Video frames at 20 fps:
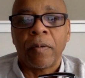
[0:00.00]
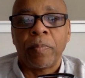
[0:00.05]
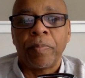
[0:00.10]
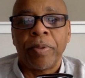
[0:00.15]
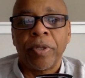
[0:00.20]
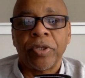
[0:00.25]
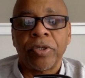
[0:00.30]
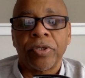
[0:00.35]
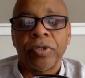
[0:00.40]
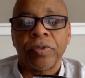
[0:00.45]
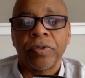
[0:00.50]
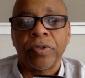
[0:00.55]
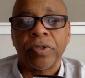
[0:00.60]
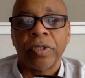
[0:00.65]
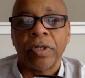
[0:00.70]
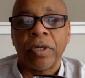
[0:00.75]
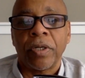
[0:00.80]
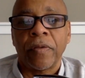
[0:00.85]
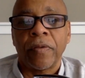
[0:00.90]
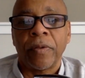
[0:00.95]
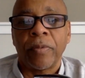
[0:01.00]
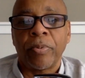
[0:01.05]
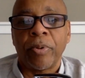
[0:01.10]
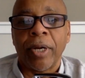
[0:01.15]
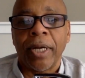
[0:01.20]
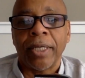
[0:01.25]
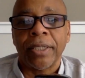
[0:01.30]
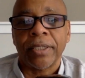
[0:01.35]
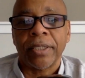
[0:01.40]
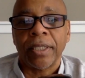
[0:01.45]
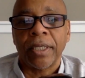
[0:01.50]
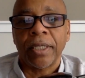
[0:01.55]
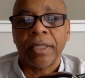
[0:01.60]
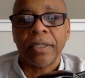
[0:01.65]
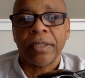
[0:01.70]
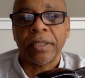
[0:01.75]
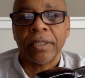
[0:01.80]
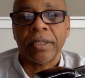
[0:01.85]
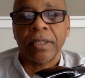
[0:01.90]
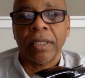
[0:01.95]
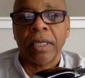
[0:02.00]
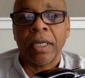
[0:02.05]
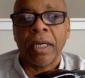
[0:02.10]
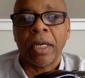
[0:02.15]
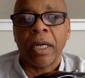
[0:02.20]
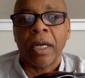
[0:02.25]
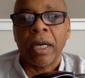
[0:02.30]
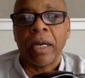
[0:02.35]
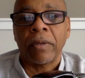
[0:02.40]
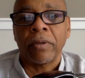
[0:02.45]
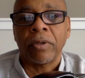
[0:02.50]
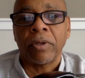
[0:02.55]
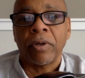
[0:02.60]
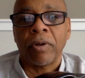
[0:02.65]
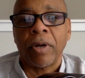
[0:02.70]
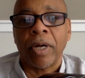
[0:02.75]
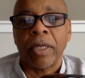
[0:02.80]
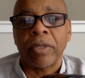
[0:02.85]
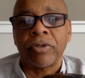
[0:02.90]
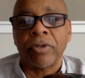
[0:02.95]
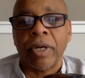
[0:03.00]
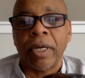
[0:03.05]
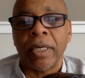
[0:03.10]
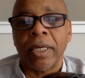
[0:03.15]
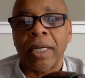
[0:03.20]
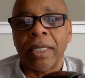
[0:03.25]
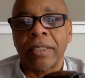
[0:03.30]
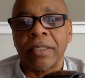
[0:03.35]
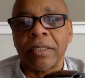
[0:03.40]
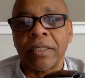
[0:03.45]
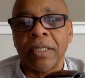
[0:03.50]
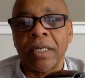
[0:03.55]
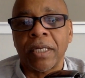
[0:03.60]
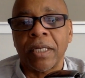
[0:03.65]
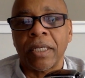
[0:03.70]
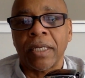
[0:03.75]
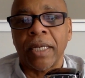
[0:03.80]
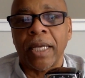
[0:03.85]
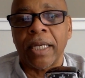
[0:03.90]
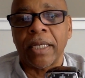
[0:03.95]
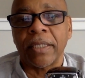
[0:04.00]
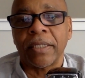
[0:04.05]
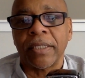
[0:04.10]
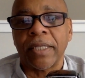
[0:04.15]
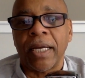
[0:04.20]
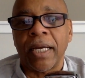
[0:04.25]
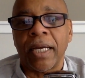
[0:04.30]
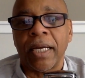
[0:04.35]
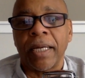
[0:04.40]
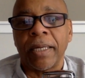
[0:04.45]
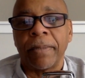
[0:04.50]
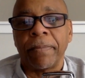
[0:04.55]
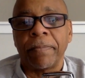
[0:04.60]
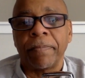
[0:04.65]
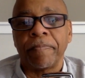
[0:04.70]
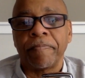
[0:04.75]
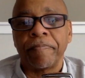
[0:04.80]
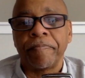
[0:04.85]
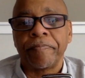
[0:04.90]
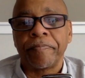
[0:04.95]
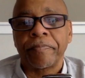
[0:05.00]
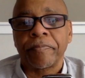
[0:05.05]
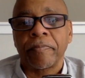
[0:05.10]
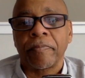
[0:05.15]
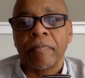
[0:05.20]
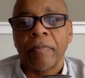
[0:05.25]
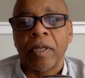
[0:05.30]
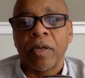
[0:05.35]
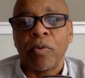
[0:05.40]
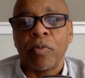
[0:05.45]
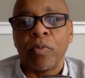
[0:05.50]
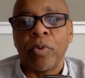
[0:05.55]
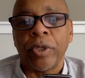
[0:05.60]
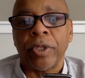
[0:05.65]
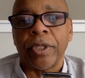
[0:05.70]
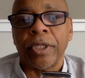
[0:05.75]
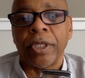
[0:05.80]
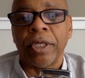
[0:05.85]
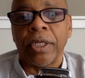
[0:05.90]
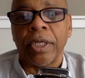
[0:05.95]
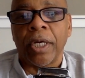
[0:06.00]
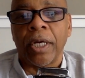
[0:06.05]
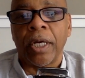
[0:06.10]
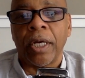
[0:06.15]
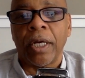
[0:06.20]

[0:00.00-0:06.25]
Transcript: pictures of the process. I try not to take a lot of time with the